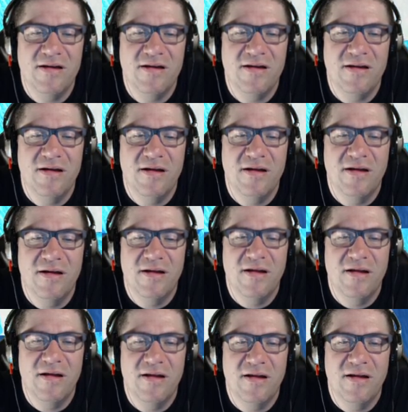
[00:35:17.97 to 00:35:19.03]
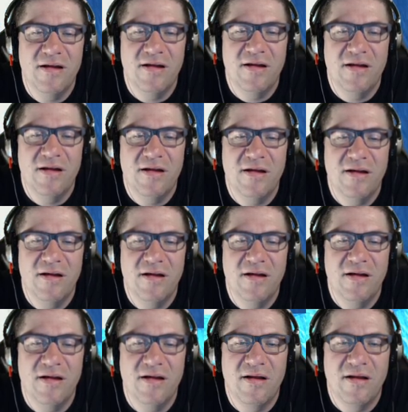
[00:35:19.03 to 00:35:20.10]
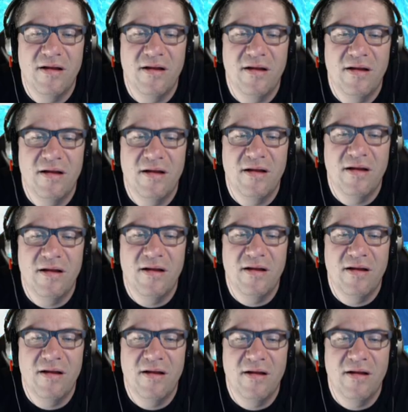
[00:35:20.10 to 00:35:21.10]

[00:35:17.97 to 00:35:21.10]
No one is speaking in this clip.